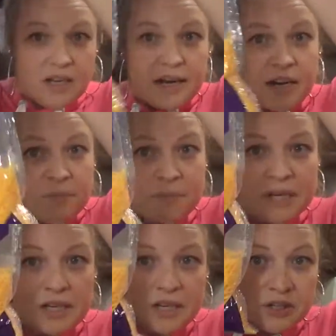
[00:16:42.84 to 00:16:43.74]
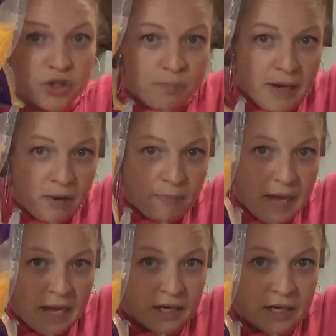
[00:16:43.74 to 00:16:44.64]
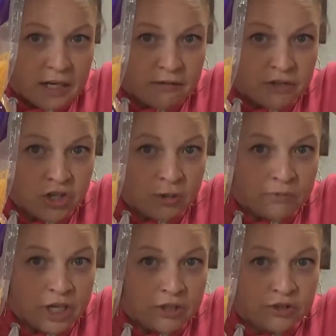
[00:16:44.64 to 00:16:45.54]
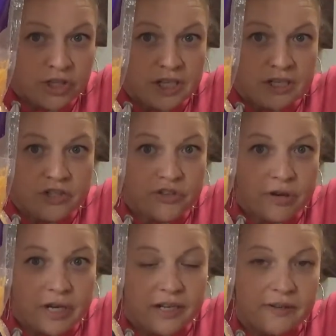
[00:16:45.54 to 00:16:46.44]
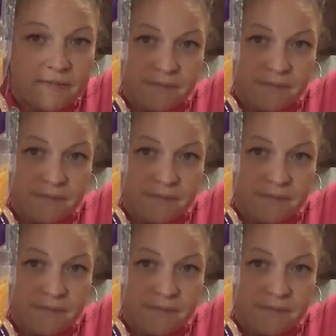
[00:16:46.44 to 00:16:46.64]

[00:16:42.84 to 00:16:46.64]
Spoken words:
I got a big 2-pound bag of sharp cheddar cheese, shredded.